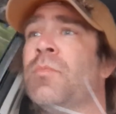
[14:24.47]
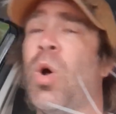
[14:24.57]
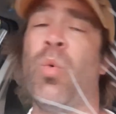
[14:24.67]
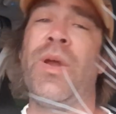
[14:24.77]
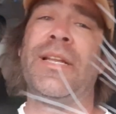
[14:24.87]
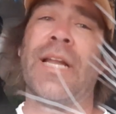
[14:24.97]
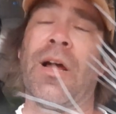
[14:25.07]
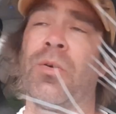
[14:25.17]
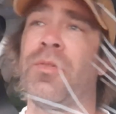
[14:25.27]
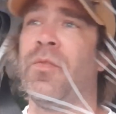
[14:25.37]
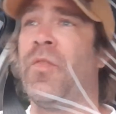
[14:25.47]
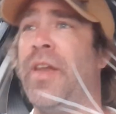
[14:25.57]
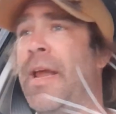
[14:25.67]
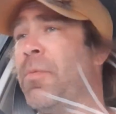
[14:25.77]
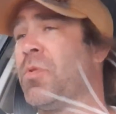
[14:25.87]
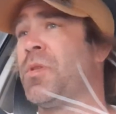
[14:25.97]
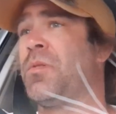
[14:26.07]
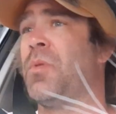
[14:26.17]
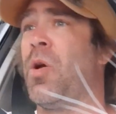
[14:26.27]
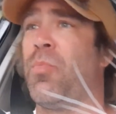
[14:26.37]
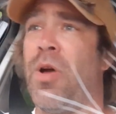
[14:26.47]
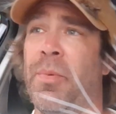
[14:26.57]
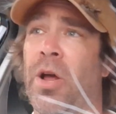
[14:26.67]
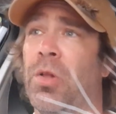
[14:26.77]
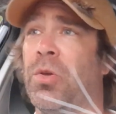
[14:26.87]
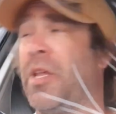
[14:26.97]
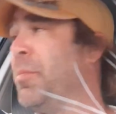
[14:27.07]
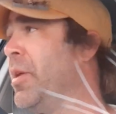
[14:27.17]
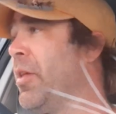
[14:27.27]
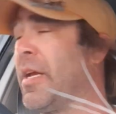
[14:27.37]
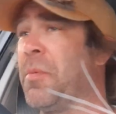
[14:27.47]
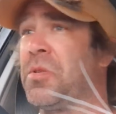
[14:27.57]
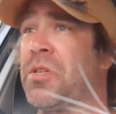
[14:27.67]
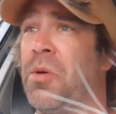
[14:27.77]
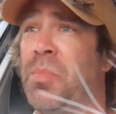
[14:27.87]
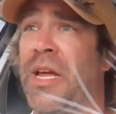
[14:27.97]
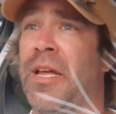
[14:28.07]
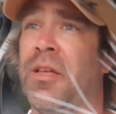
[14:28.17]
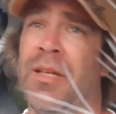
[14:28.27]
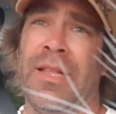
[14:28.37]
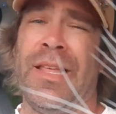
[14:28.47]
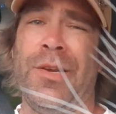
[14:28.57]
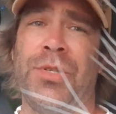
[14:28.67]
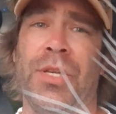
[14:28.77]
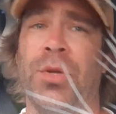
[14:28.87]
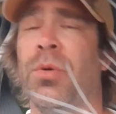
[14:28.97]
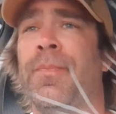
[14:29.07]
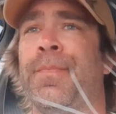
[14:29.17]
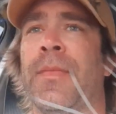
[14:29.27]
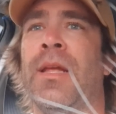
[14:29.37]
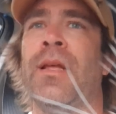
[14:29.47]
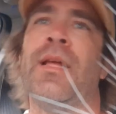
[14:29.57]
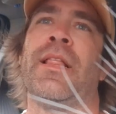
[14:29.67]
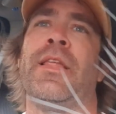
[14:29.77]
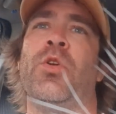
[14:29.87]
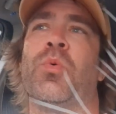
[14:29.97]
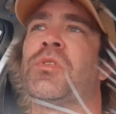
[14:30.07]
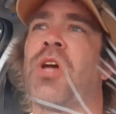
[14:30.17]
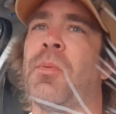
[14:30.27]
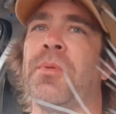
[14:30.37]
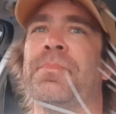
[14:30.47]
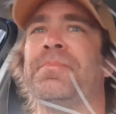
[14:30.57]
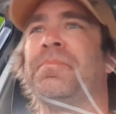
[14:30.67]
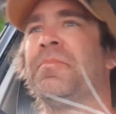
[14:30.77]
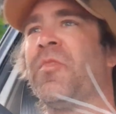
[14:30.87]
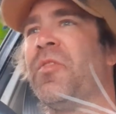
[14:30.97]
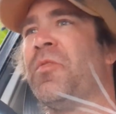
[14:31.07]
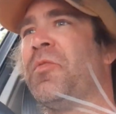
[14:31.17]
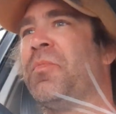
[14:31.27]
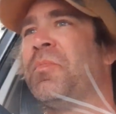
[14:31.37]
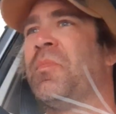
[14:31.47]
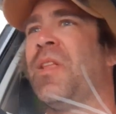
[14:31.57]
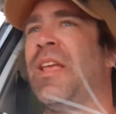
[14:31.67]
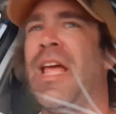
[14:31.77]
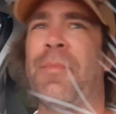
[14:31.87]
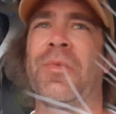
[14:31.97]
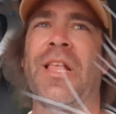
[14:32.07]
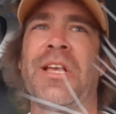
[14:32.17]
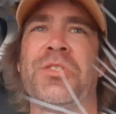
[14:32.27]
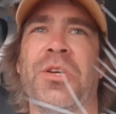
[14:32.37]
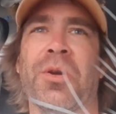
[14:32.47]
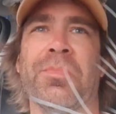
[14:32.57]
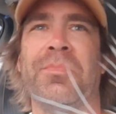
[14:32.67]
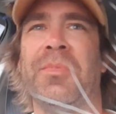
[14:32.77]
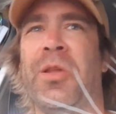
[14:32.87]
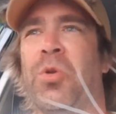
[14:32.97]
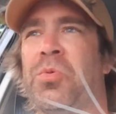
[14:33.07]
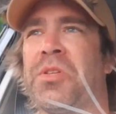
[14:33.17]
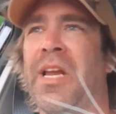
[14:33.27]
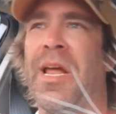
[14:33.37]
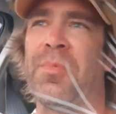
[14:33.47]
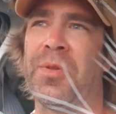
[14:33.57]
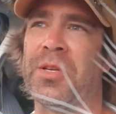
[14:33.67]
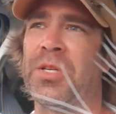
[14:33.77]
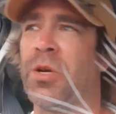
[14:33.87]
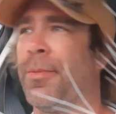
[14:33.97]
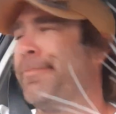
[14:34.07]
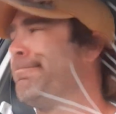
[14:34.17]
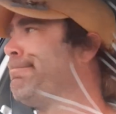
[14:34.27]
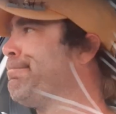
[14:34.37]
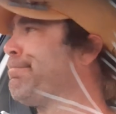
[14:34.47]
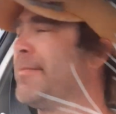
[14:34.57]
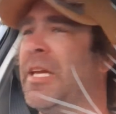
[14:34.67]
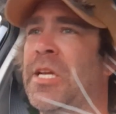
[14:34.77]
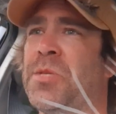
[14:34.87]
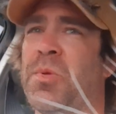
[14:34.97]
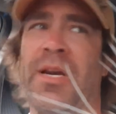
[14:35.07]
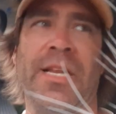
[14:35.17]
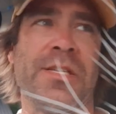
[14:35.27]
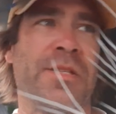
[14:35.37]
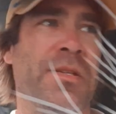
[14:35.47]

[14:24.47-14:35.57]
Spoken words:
a week now. The neighbors are probably all looking at me like I'm a scumbag. They usually do. They knew it was coming. It happened last year. They knew it was going to happen this year. It is what it is.